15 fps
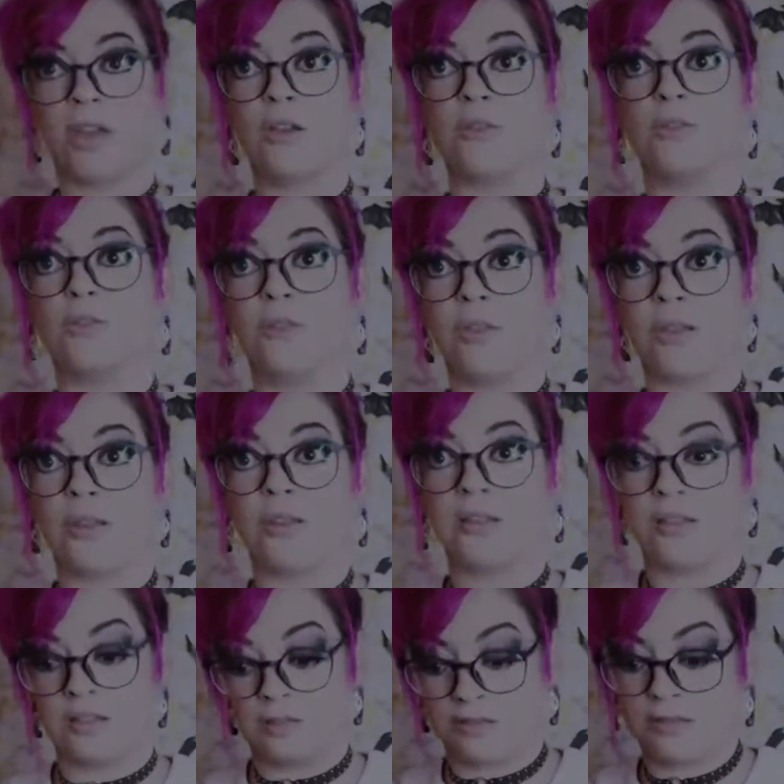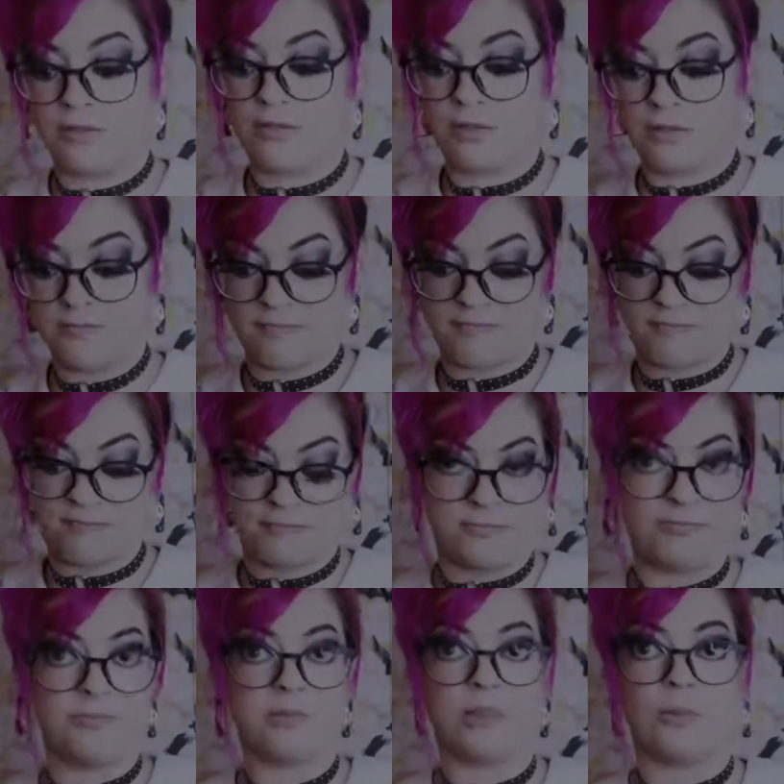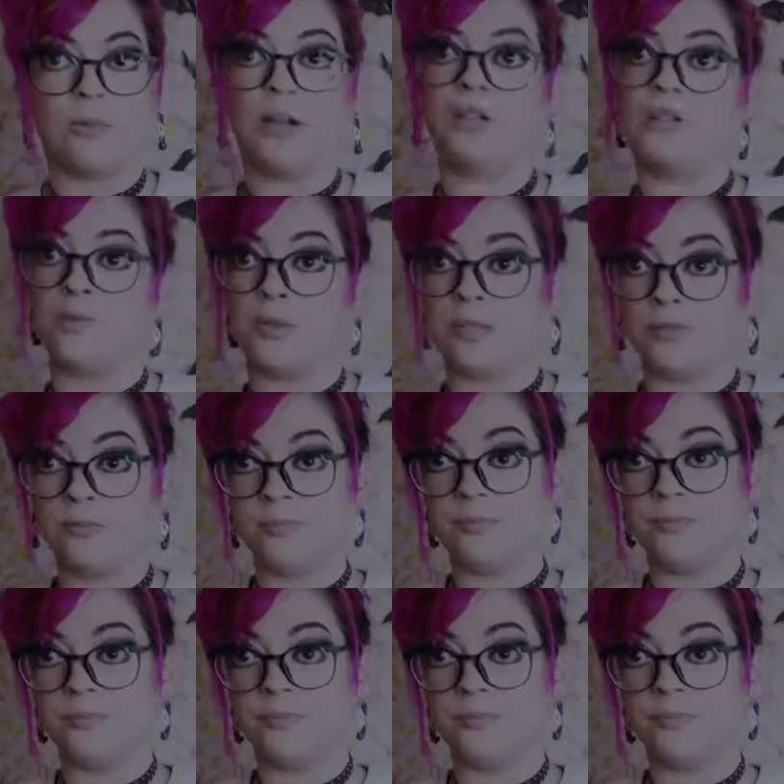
Oh, you think I can? Okay. Watch me.